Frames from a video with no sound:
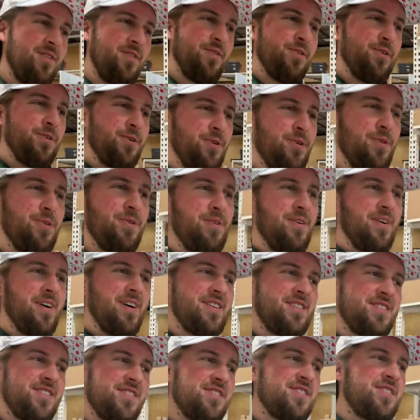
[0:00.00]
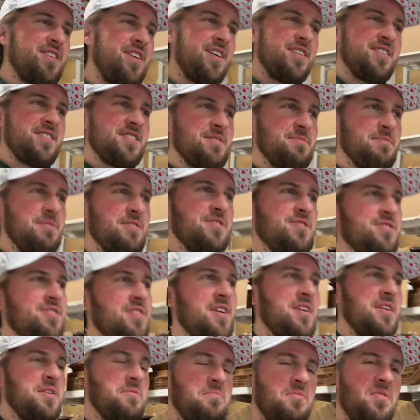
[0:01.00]
Oh, I just caught someone
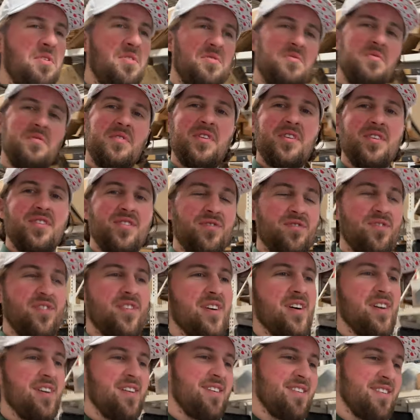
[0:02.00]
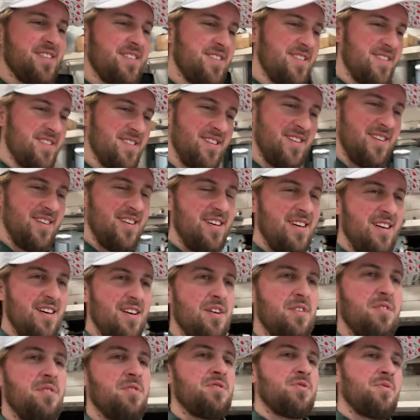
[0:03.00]
trying to pull one over on us.
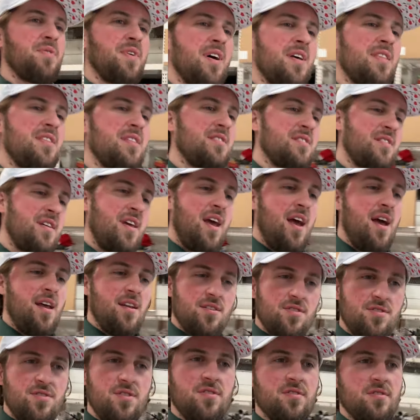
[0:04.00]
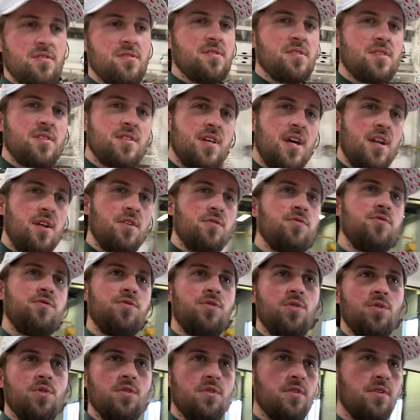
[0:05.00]
So we had these canisters, there's a set of
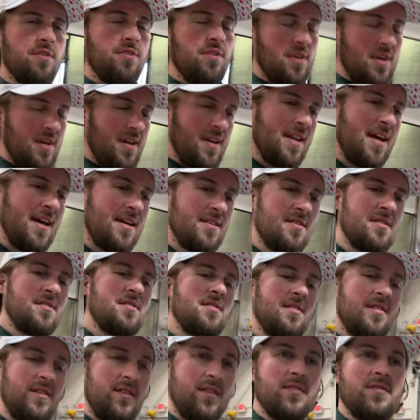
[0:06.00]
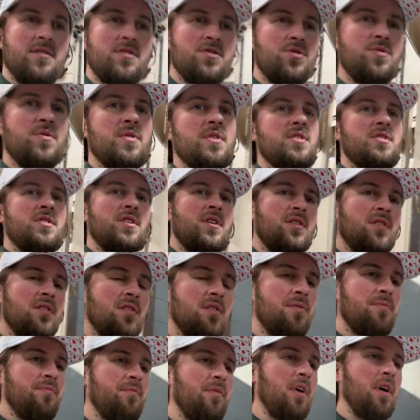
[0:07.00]
four, they nest into each
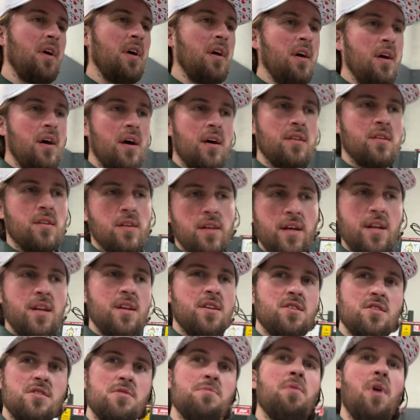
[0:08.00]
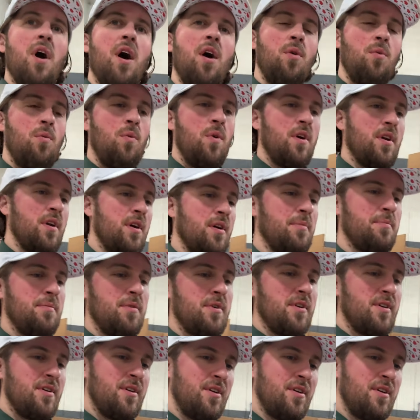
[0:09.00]
other. And the lady just brought one up.